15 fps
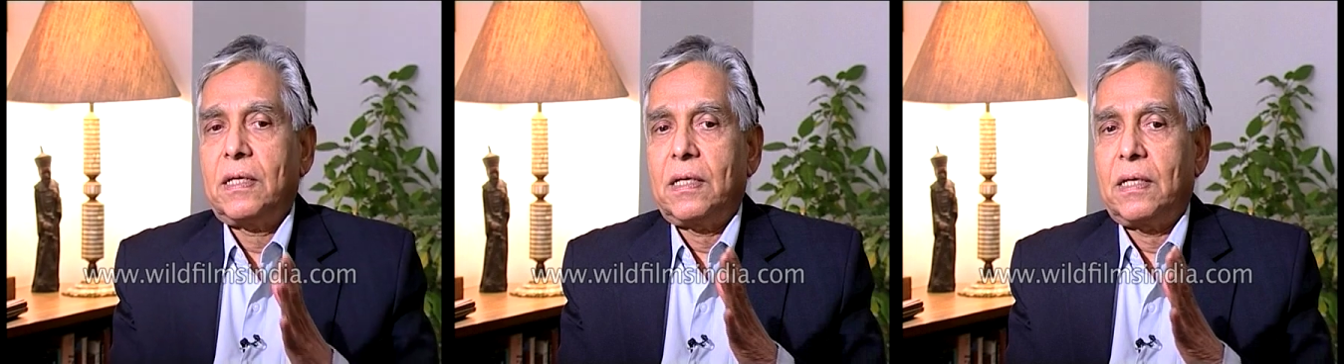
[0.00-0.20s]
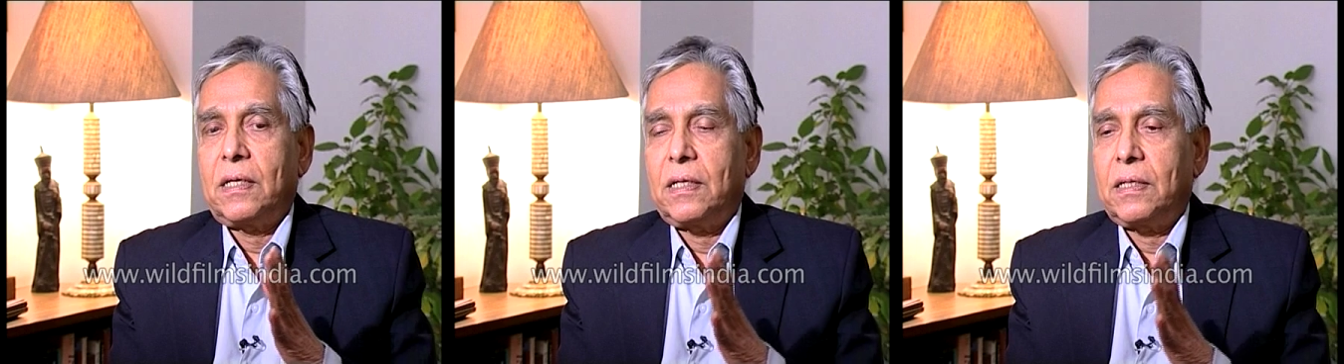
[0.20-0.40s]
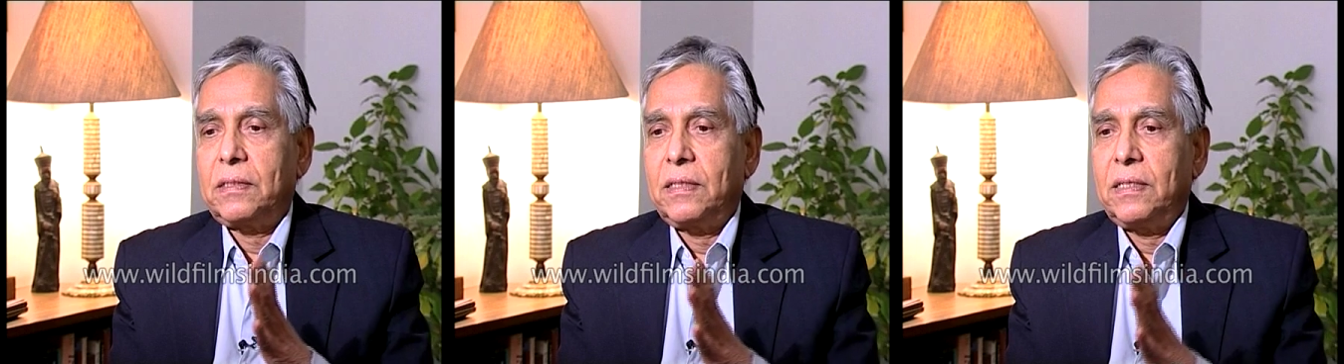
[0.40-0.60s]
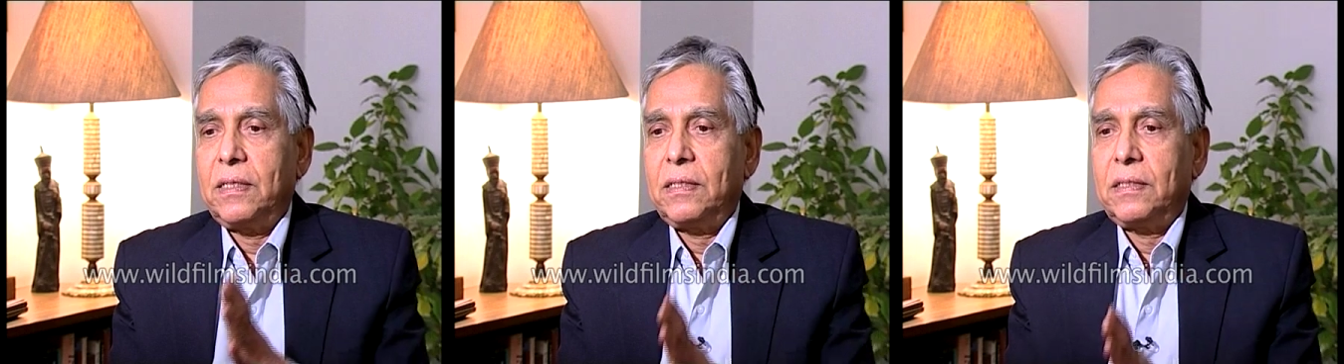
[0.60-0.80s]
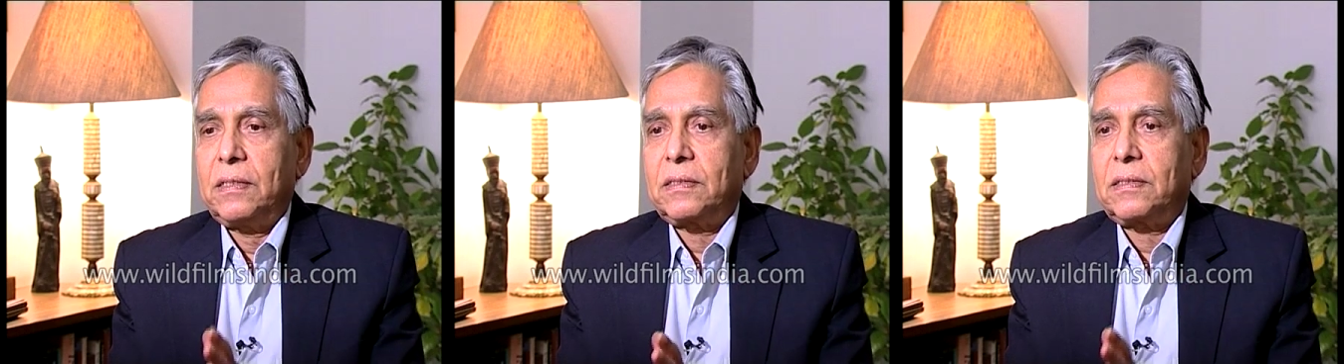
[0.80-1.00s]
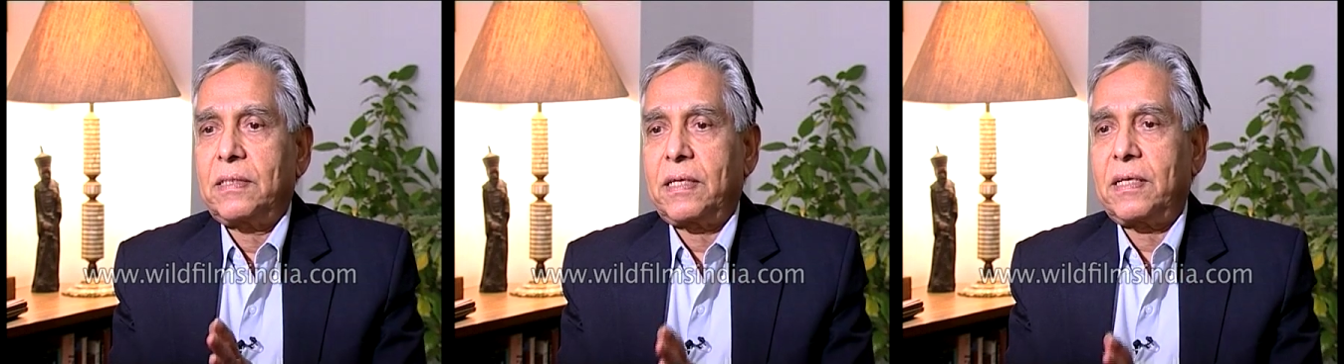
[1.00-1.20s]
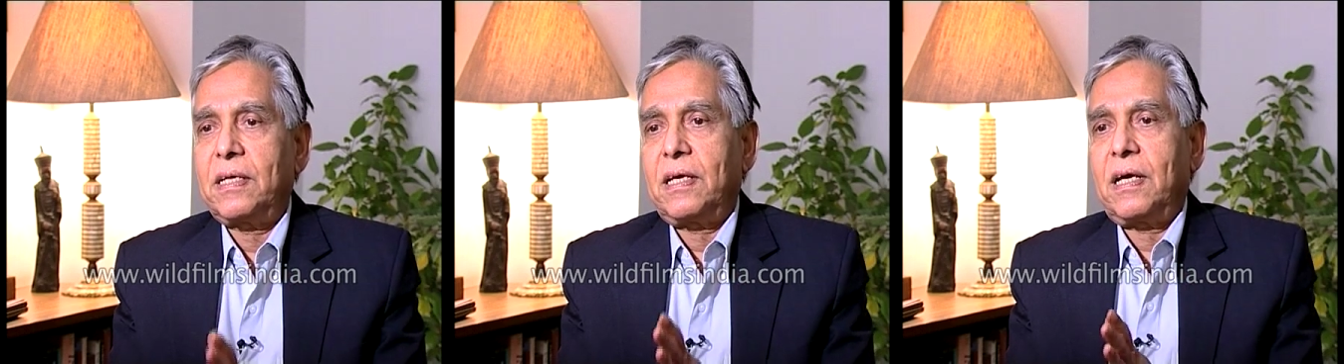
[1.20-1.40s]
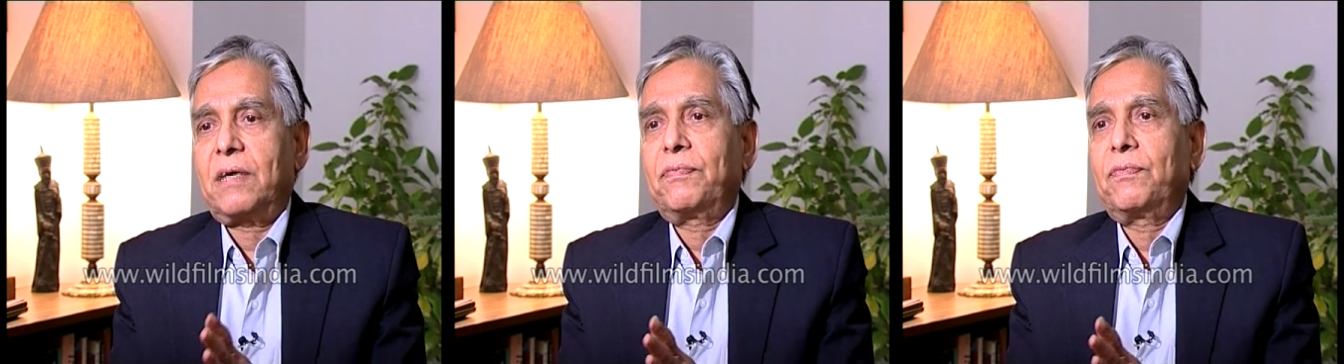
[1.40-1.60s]
Uh, the second
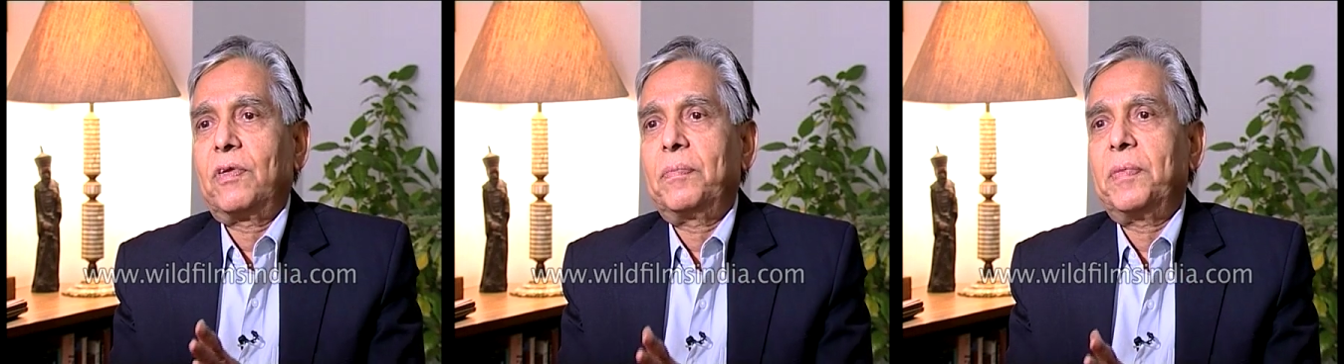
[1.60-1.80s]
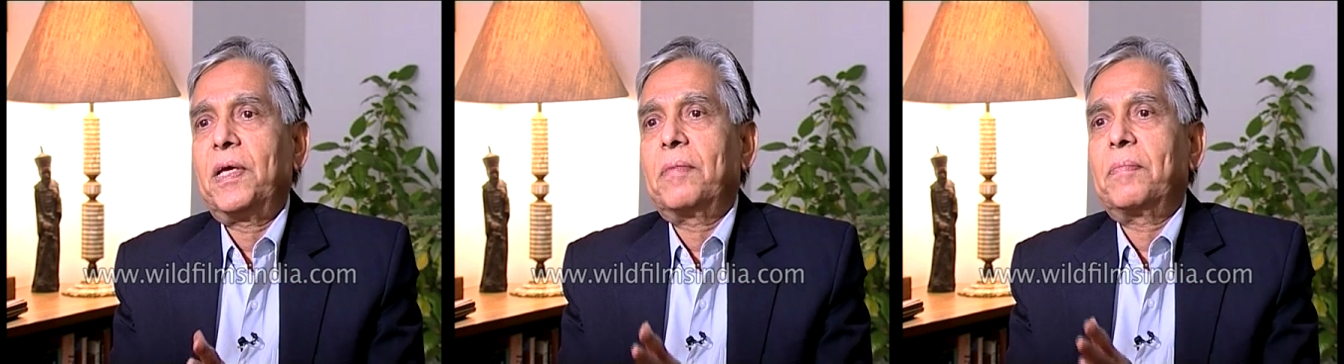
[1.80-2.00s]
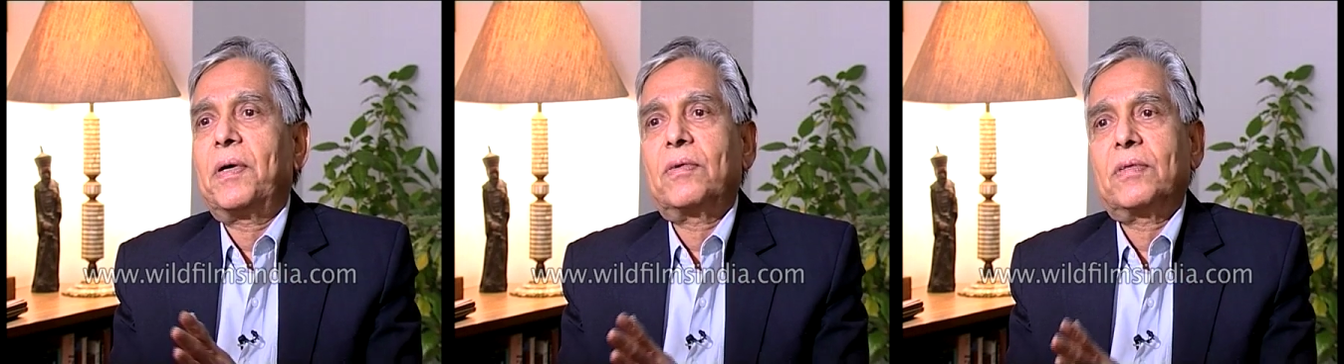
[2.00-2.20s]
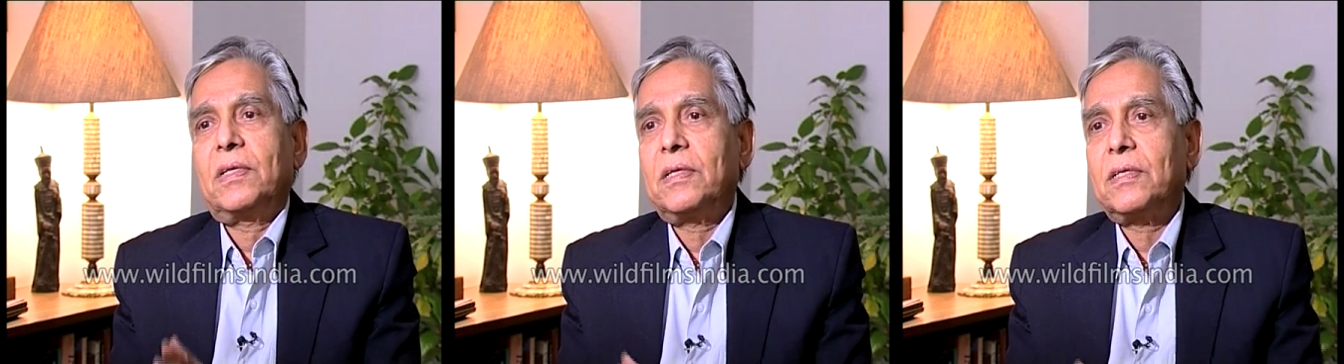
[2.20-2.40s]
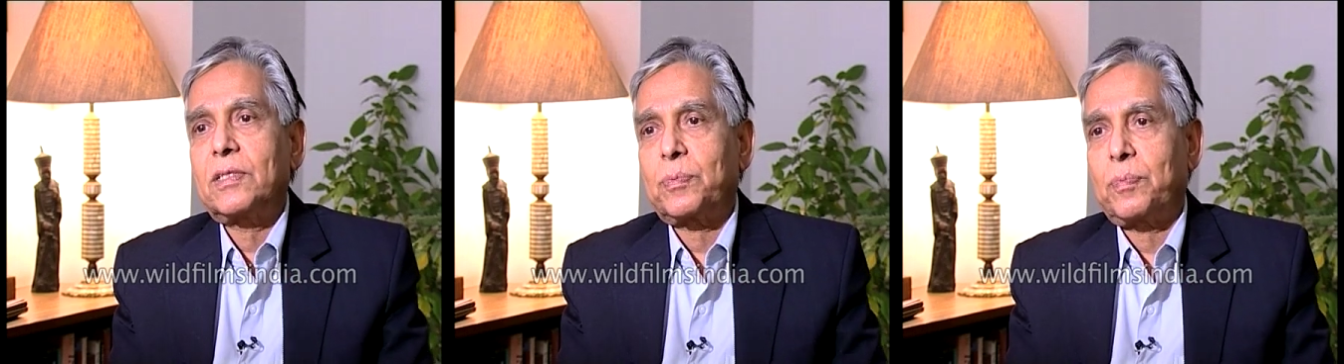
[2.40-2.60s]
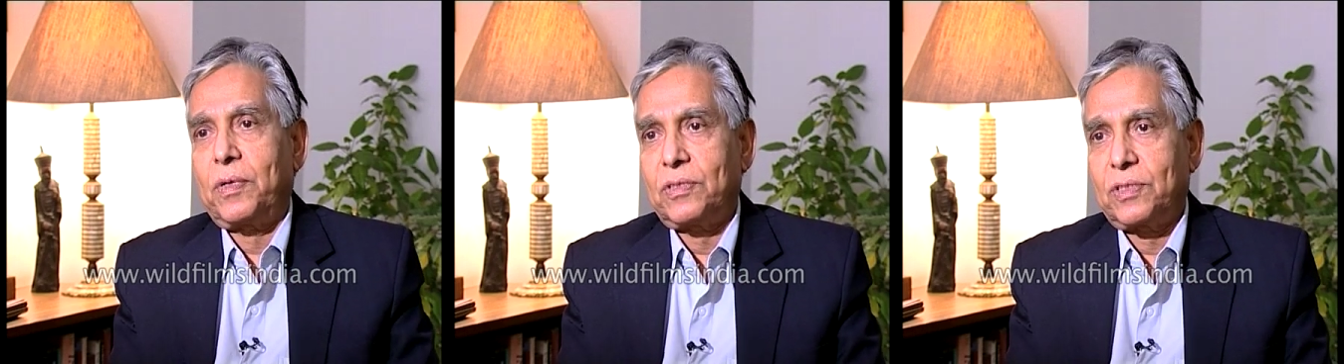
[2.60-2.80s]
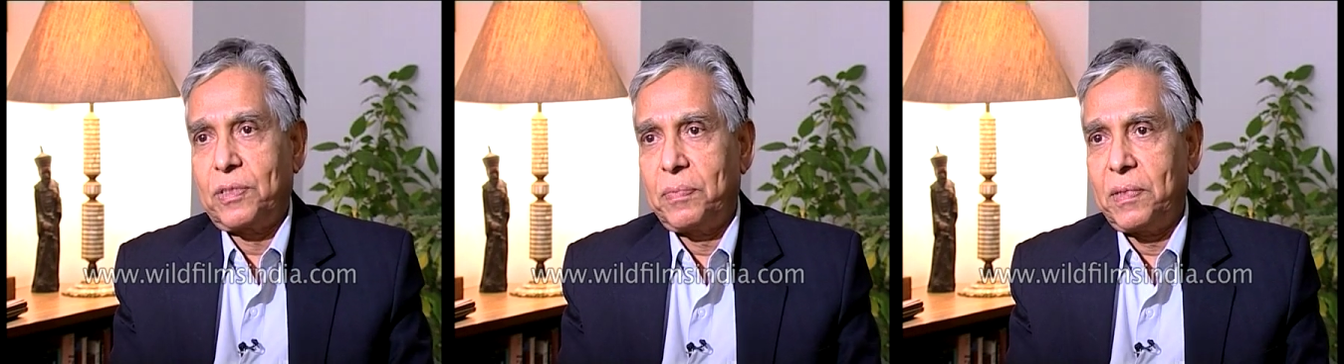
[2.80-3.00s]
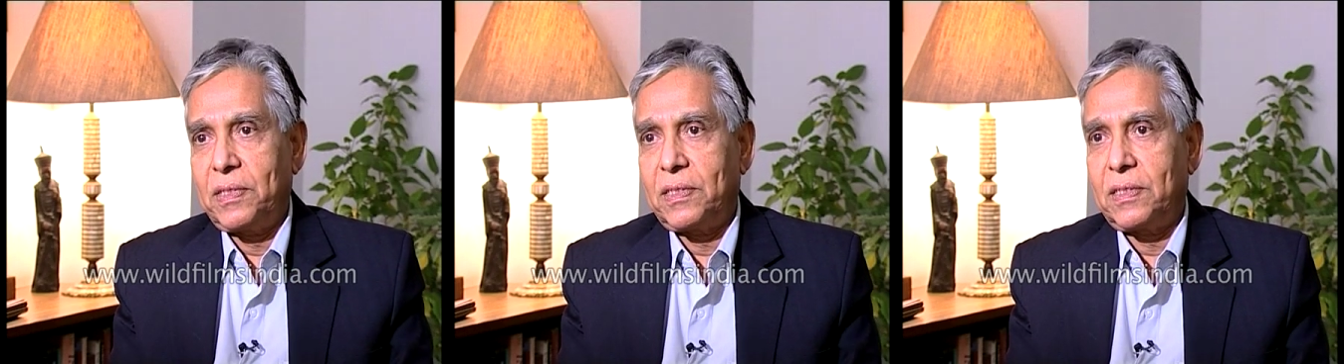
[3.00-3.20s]
half will be about the
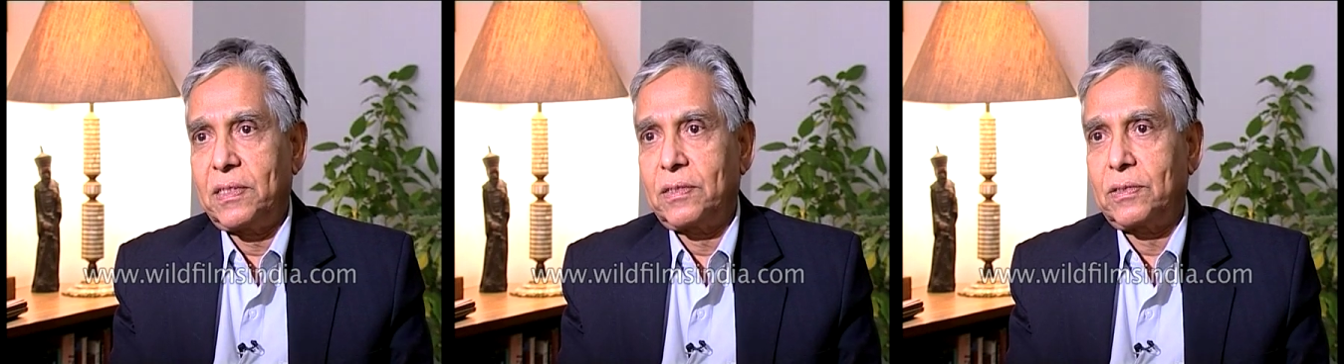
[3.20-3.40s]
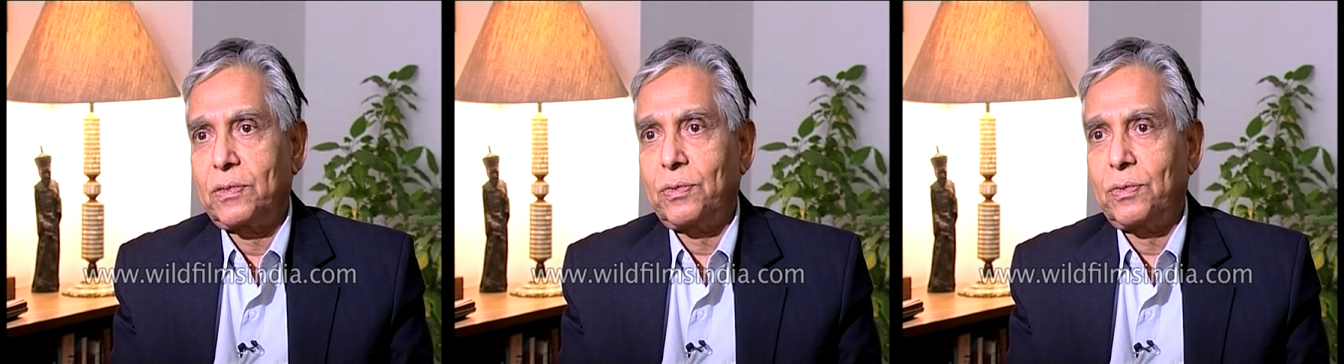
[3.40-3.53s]
responsibilities.